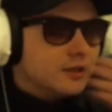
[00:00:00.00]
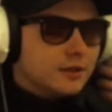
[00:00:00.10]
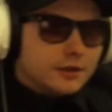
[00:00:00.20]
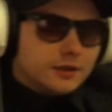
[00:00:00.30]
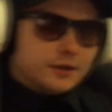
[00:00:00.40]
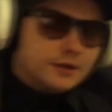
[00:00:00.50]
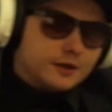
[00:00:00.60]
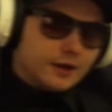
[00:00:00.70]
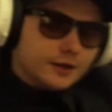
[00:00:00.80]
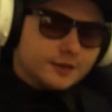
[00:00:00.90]

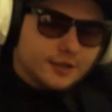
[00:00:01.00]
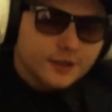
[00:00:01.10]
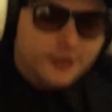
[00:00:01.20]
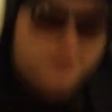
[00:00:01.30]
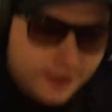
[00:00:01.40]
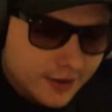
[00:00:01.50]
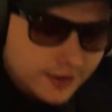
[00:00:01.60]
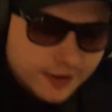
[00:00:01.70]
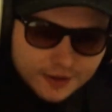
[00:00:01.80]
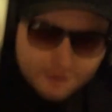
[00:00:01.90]

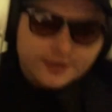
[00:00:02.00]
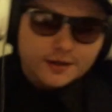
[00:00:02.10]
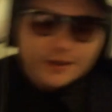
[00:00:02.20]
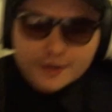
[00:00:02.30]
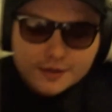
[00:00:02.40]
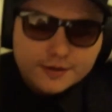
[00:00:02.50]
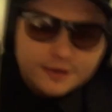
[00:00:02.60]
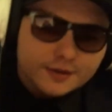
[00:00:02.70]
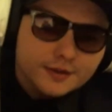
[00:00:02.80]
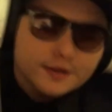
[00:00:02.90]
I don't even know. Does
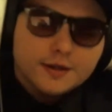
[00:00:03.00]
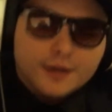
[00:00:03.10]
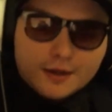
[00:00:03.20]
he drink?